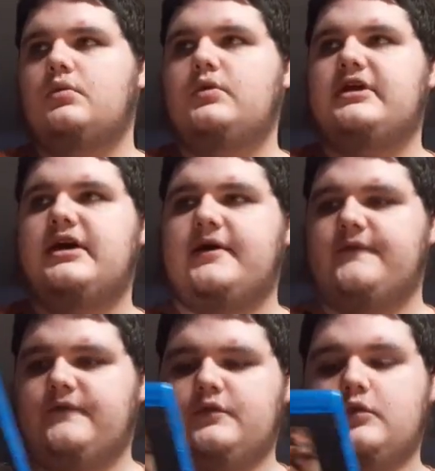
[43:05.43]
We
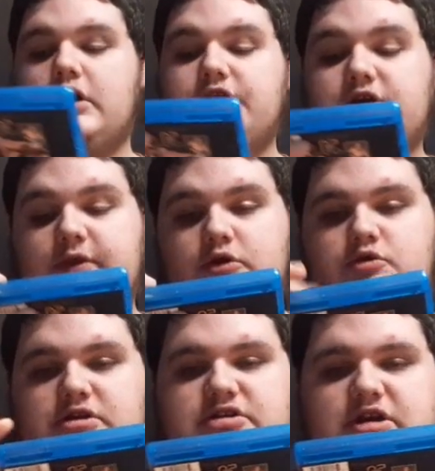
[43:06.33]
have another
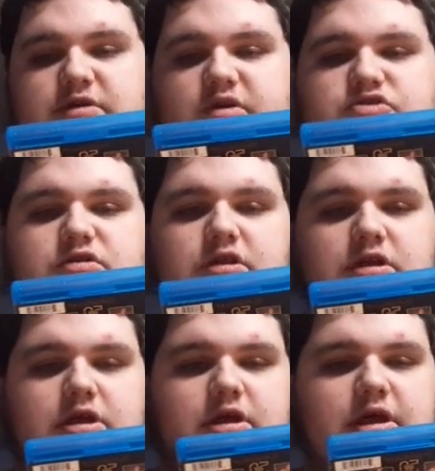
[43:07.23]
great documentary,
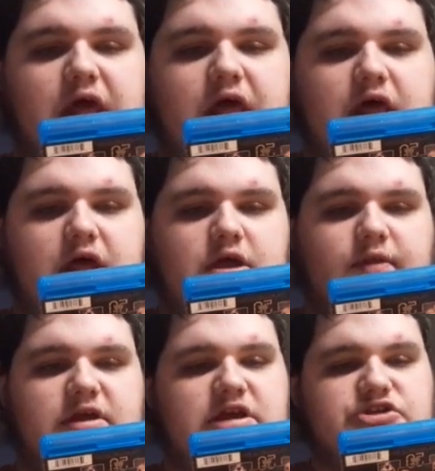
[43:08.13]

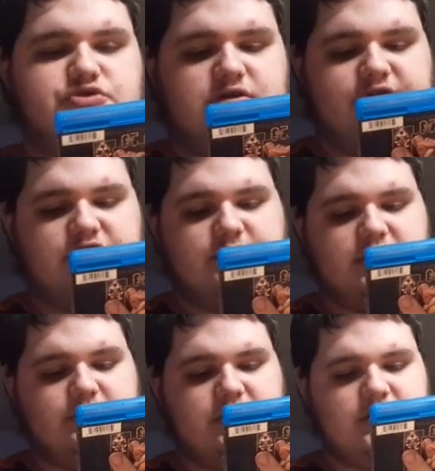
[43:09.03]
The History of the
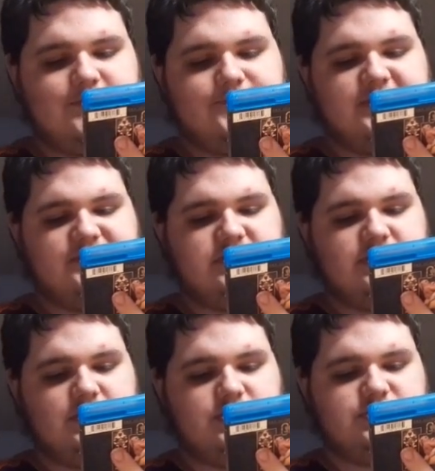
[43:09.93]
WWE 50
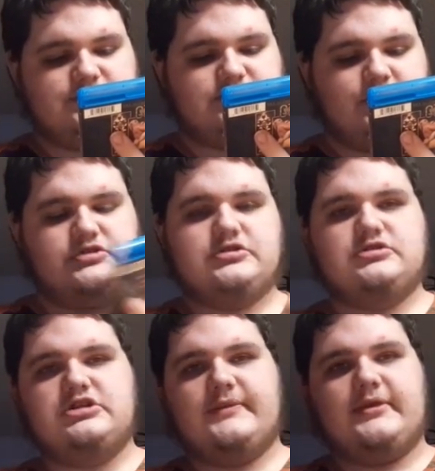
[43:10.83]
Years of Sports
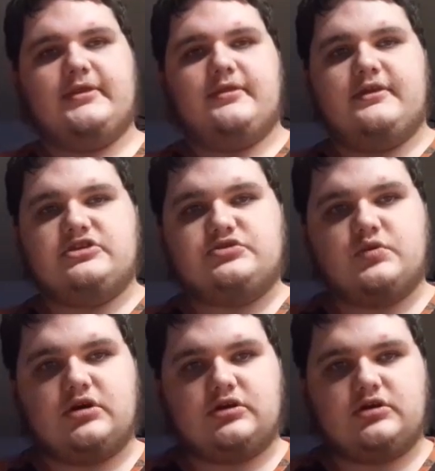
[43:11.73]
Entertainment. This
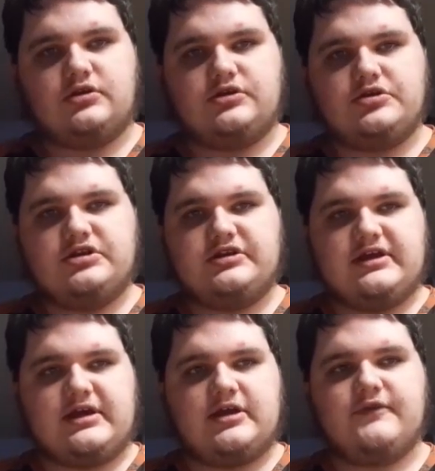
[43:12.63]
one you need to
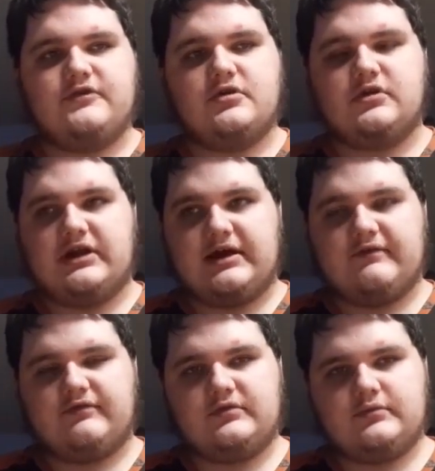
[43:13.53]
get if you don't
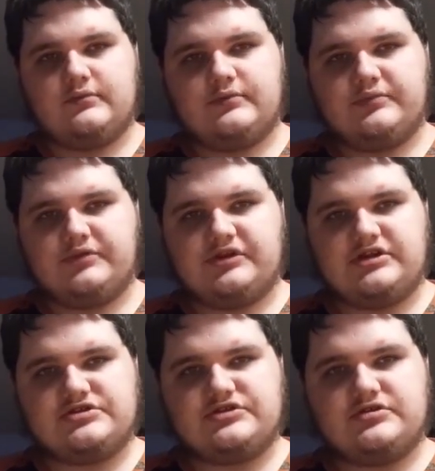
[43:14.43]
have.
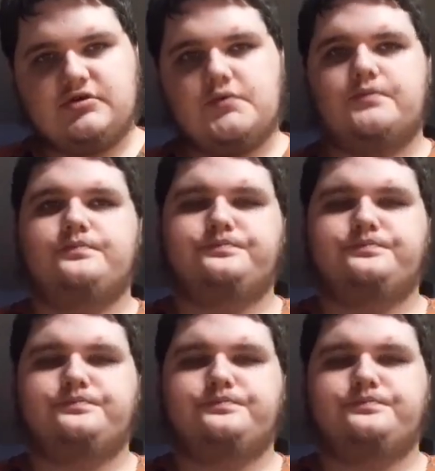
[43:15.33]
Please do.